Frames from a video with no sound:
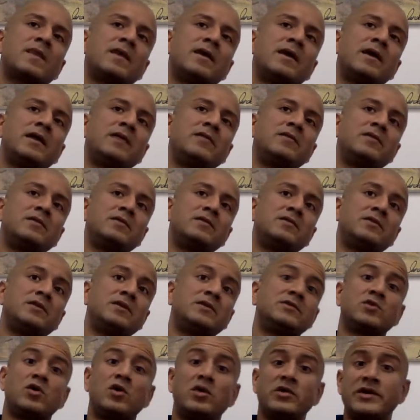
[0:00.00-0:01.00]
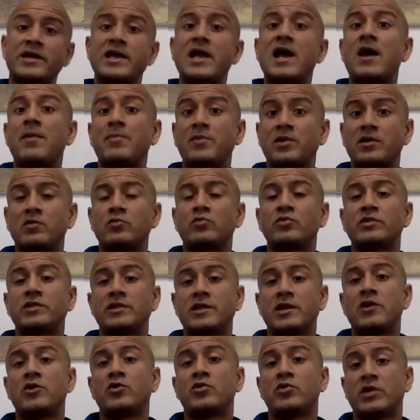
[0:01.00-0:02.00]
and it's already happening with
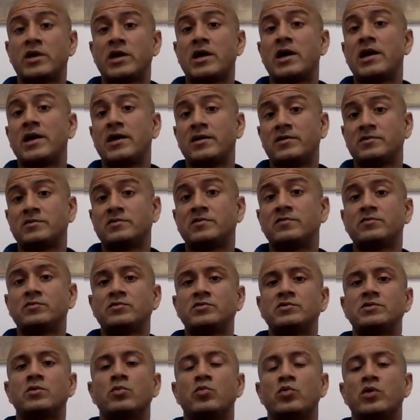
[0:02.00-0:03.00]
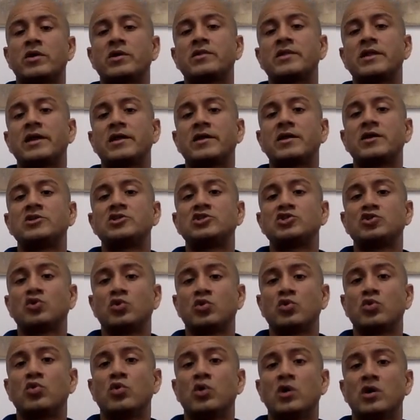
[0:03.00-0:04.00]
narrow AI, with the work like
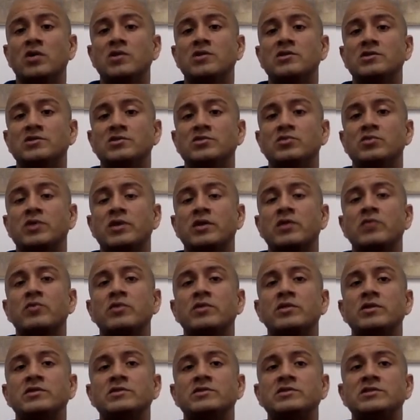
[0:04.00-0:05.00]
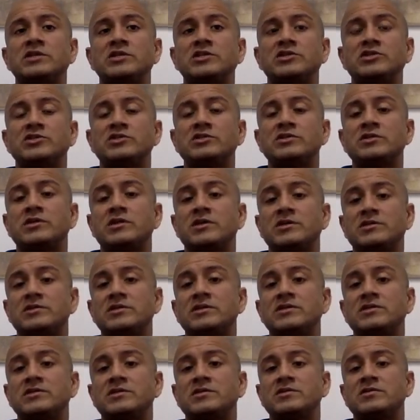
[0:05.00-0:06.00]
Ashok Goel is doing with his teacher
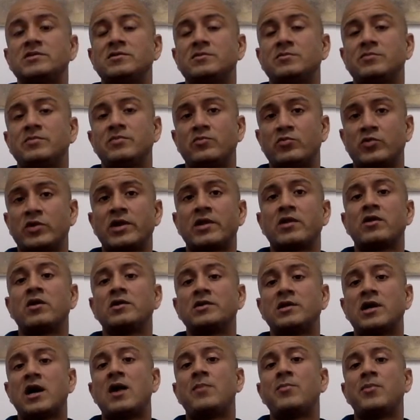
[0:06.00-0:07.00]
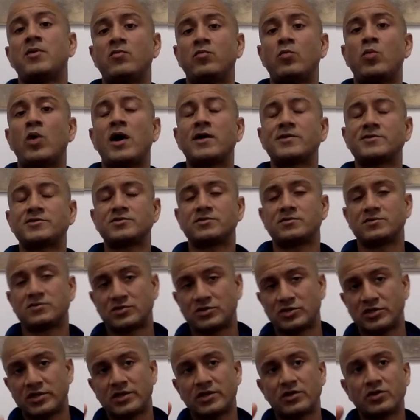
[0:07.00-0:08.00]
assistant running on top of Watson. So
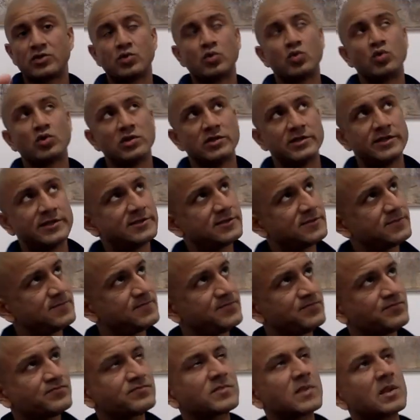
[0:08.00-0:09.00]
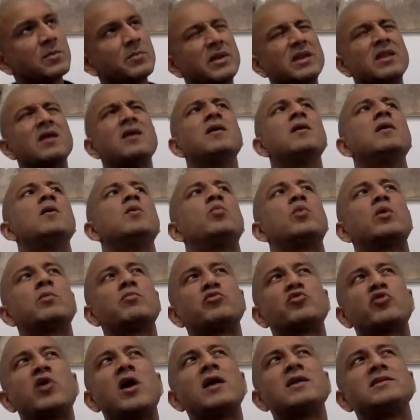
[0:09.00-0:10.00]
you can Google this. But what
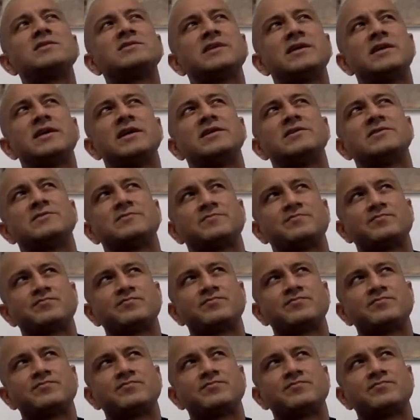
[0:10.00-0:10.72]
I'm trying to say is